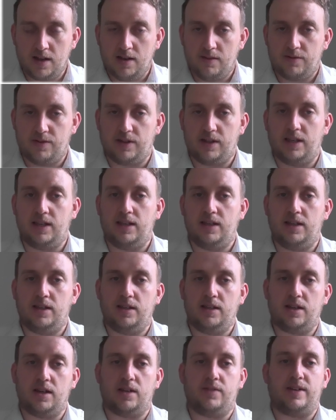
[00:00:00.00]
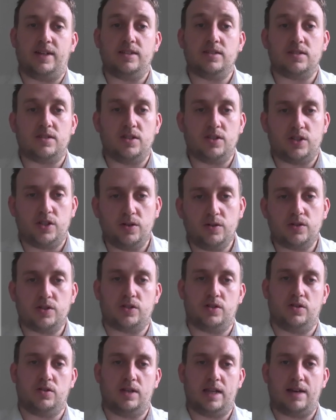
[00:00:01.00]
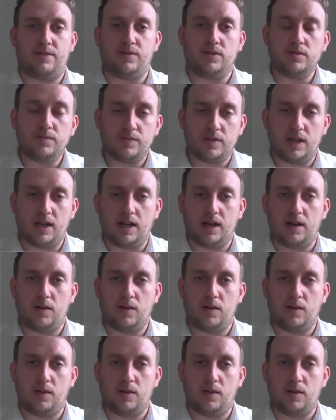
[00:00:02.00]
For the kind of institutional level,